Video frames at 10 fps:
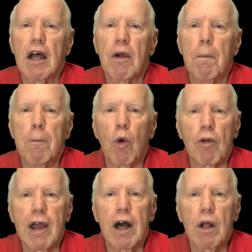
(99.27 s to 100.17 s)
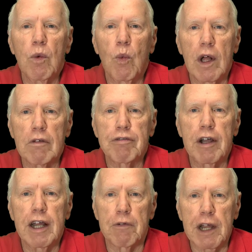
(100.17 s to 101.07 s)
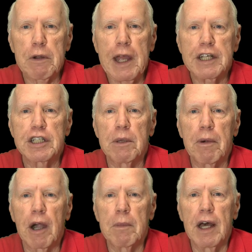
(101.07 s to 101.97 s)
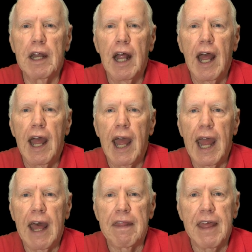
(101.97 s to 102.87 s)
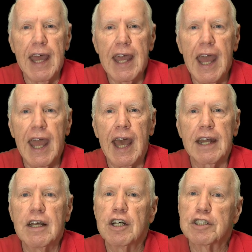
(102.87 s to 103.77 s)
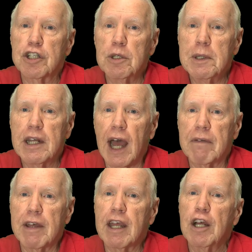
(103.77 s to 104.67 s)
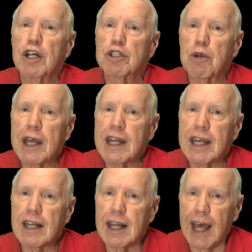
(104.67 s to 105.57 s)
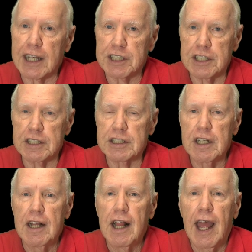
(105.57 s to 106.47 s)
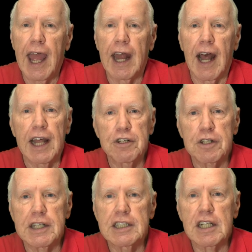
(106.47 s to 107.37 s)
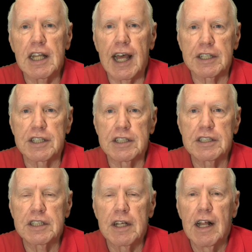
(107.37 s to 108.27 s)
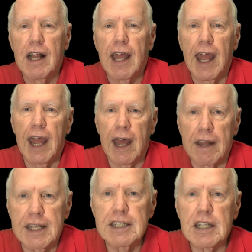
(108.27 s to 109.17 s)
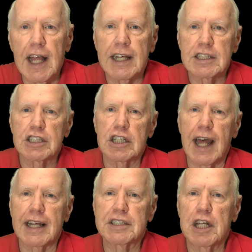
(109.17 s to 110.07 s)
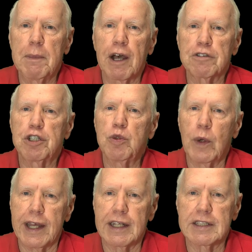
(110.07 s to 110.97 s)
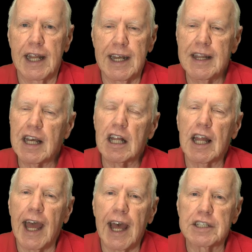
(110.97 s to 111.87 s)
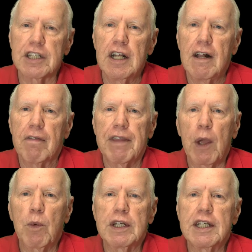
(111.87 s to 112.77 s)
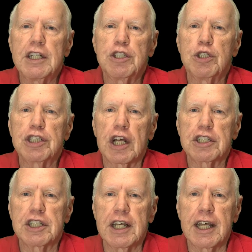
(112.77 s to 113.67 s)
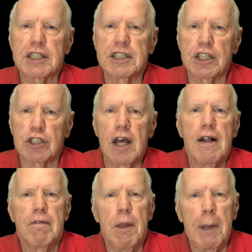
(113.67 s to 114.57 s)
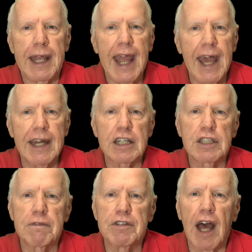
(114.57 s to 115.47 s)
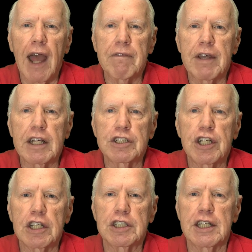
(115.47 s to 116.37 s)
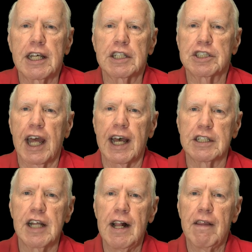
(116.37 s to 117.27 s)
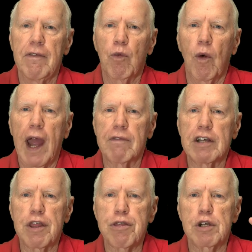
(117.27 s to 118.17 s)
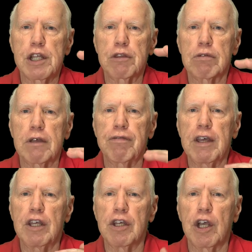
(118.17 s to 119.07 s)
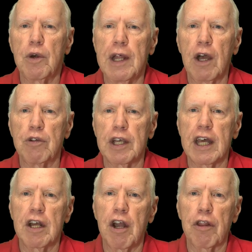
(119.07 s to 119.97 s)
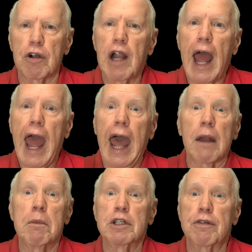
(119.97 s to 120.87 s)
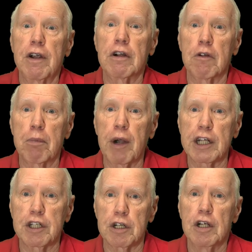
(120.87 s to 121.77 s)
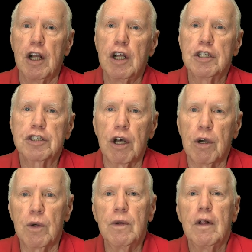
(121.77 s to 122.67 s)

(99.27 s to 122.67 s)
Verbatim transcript: Morale, Welfare, and Recreation Department, and they had scuba diving training classes. And I took these classes and these classes lasted about two weeks. And in the class, they would teach you such things as the mechanics of diving, such things as every 33 feet you go down, you get another atmosphere of pressure. So